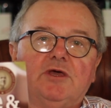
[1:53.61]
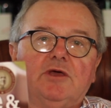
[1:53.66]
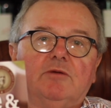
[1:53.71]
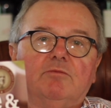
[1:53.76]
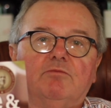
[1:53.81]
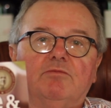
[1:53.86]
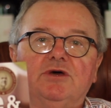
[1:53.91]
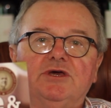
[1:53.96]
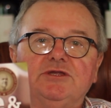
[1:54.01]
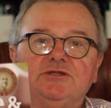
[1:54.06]

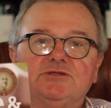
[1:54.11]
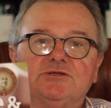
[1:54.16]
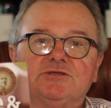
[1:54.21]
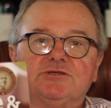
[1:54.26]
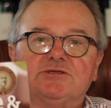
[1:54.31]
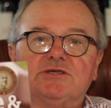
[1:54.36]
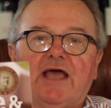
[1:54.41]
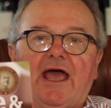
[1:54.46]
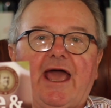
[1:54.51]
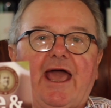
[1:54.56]

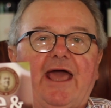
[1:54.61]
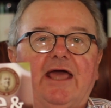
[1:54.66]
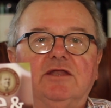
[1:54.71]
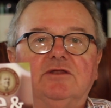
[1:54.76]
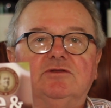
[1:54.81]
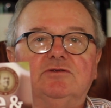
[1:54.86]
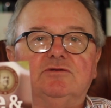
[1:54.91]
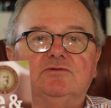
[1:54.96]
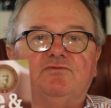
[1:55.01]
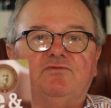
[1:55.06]
meats
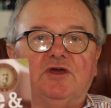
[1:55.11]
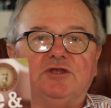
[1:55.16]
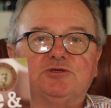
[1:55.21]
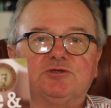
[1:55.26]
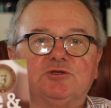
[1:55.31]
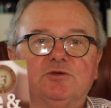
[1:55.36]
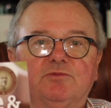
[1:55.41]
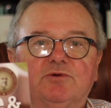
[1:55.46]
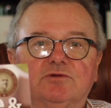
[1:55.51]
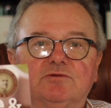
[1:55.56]
and
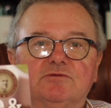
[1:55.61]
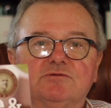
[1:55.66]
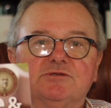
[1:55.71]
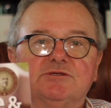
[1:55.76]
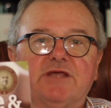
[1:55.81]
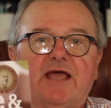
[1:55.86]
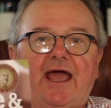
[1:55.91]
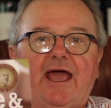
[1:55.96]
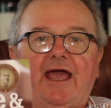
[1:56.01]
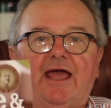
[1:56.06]

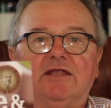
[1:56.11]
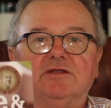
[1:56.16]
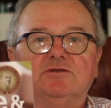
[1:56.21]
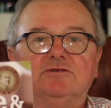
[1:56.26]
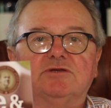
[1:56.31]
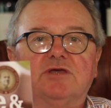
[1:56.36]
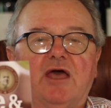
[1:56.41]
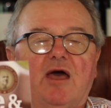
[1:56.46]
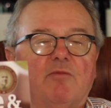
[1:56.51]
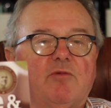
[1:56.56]
vegetables
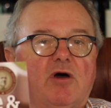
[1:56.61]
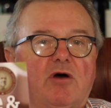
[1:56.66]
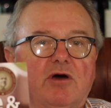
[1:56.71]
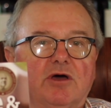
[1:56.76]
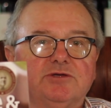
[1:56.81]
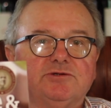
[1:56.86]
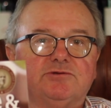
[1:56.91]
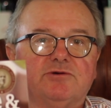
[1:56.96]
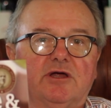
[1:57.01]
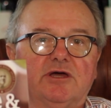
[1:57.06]
and
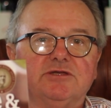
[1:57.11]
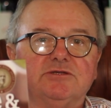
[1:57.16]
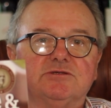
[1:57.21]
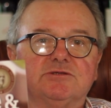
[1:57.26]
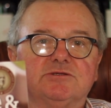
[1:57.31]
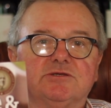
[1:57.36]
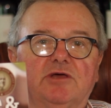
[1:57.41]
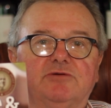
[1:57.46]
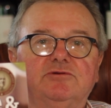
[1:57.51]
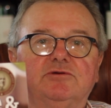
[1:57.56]
carbohydrates,
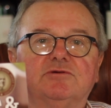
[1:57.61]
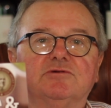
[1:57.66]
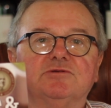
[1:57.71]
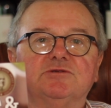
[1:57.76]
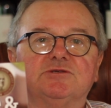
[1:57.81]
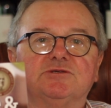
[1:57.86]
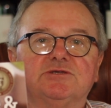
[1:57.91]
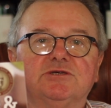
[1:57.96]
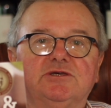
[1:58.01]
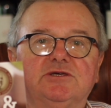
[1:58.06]
so you can
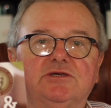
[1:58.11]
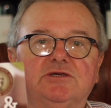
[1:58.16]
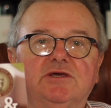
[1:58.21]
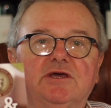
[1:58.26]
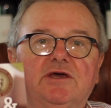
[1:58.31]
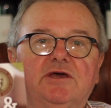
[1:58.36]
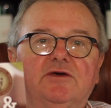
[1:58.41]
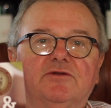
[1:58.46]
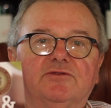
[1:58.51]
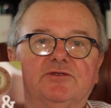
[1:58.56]
see
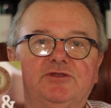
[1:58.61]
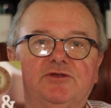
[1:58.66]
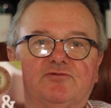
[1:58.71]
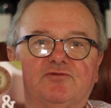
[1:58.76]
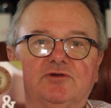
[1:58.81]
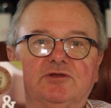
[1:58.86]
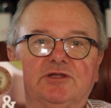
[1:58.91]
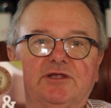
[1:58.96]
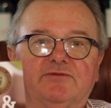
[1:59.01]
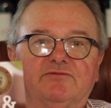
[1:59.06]
the
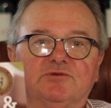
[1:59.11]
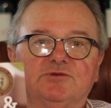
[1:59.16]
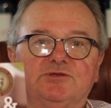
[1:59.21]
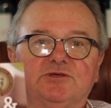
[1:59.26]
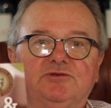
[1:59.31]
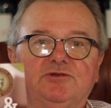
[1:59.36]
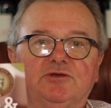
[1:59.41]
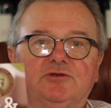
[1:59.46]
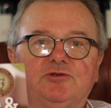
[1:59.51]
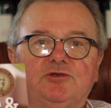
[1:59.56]
different levels
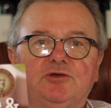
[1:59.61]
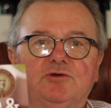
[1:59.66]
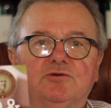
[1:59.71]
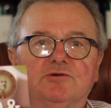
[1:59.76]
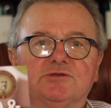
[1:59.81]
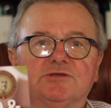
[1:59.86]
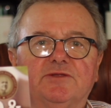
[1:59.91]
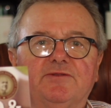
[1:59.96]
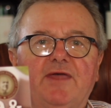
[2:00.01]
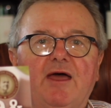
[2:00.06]
that you'd
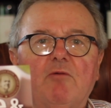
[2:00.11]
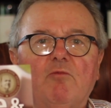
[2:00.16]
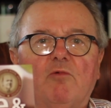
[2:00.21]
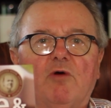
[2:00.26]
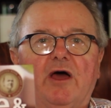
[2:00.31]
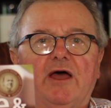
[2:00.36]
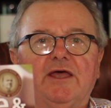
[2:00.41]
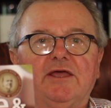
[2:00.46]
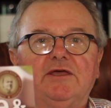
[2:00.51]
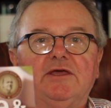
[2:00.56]
use. And that
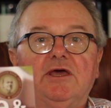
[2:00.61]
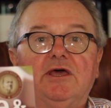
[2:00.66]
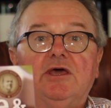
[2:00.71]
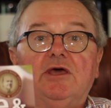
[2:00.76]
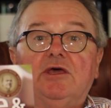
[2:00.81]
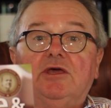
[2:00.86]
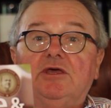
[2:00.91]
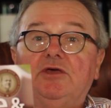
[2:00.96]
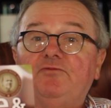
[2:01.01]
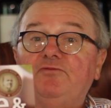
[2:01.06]
way,
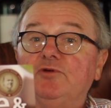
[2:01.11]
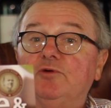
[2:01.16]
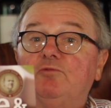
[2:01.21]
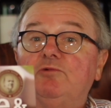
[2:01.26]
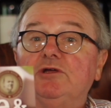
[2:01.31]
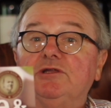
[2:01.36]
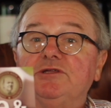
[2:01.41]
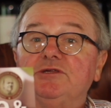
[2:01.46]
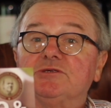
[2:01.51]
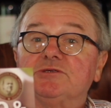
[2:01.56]
if you're
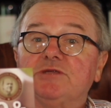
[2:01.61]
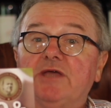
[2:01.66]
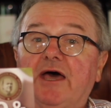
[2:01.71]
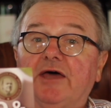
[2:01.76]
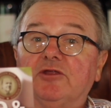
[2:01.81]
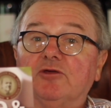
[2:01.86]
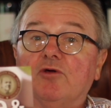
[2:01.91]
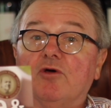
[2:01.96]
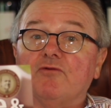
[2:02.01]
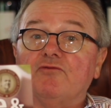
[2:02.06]
really
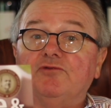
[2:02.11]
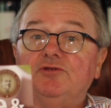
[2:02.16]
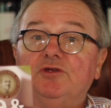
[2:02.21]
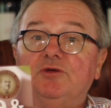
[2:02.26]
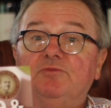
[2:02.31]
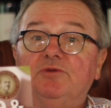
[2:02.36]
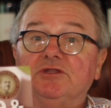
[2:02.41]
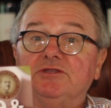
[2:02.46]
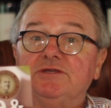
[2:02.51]
starting off and you're a bit